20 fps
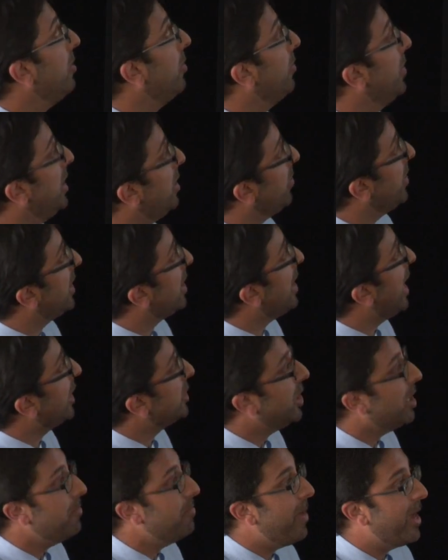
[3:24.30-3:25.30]
we, we, we can
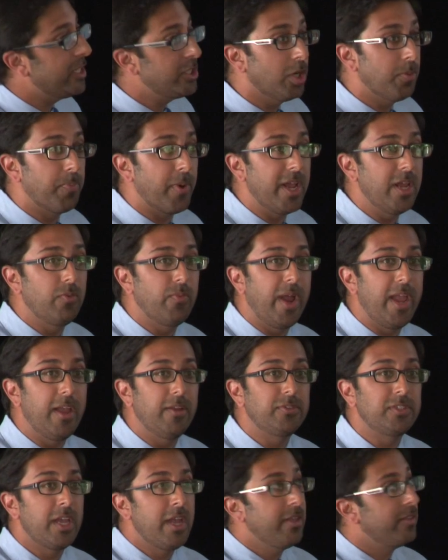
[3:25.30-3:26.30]
actually measure brain
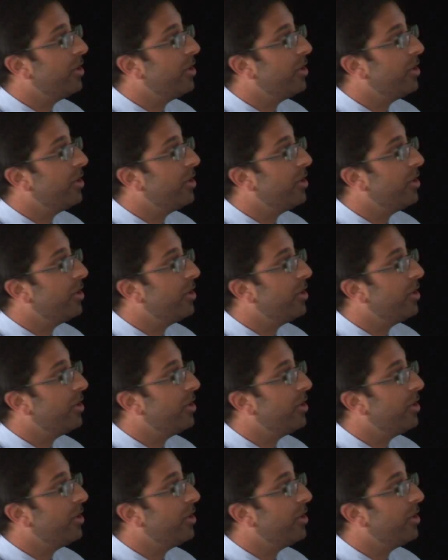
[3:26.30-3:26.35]
waves.